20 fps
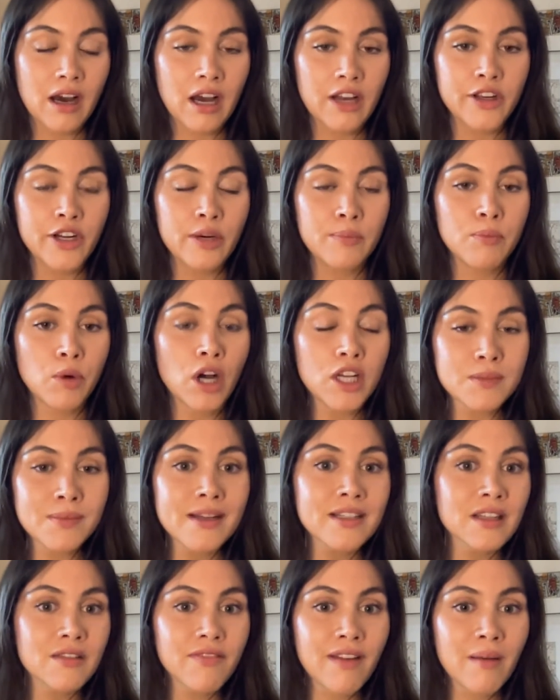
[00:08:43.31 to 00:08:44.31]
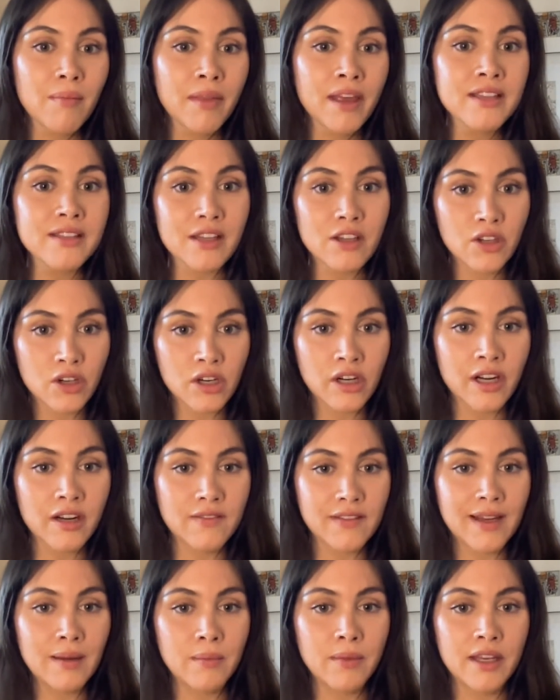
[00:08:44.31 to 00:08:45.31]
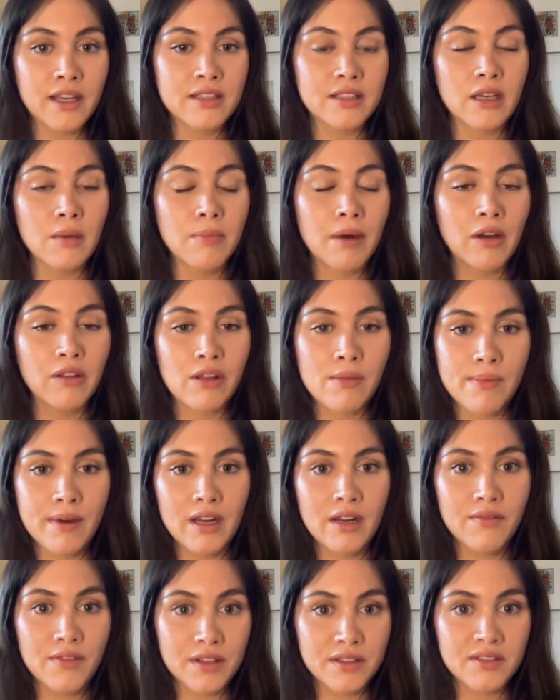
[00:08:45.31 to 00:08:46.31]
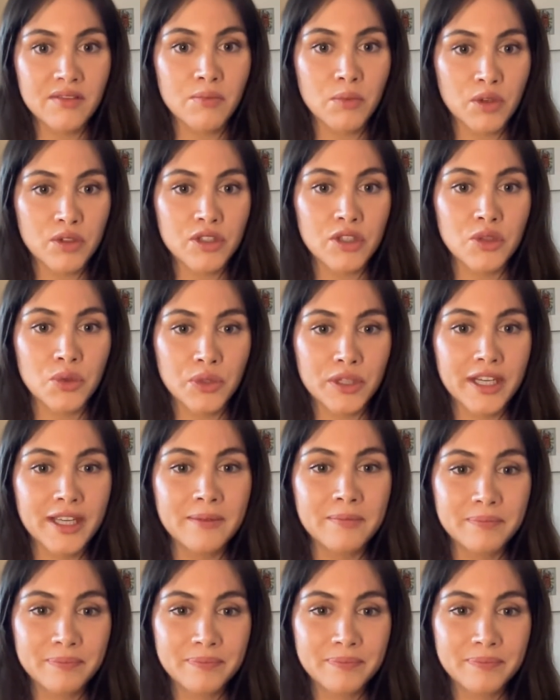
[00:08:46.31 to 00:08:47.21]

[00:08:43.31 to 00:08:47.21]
your prospective families and current families about the benefits of Montessori.